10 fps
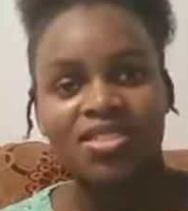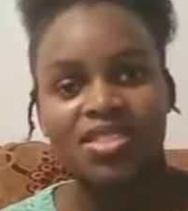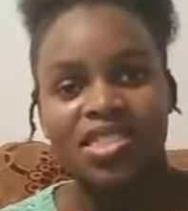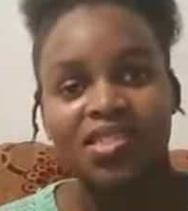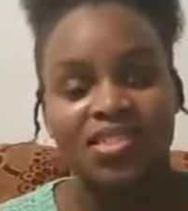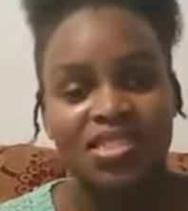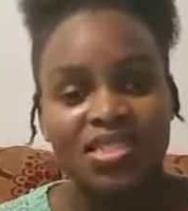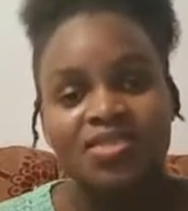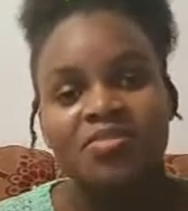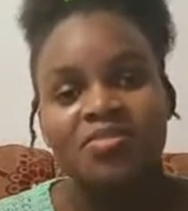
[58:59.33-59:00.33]

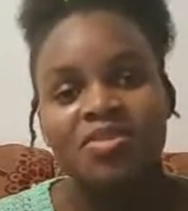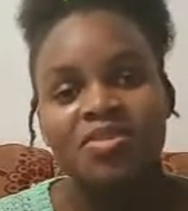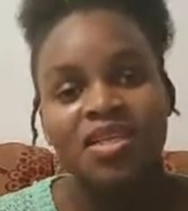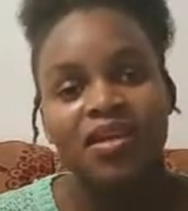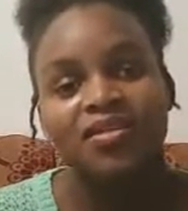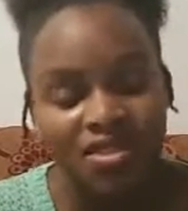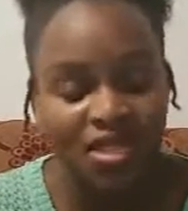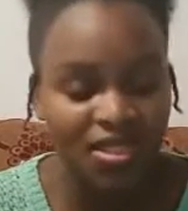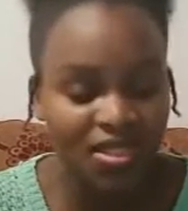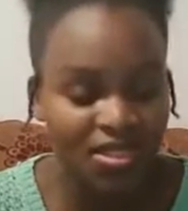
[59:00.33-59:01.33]
testimony and the challenges.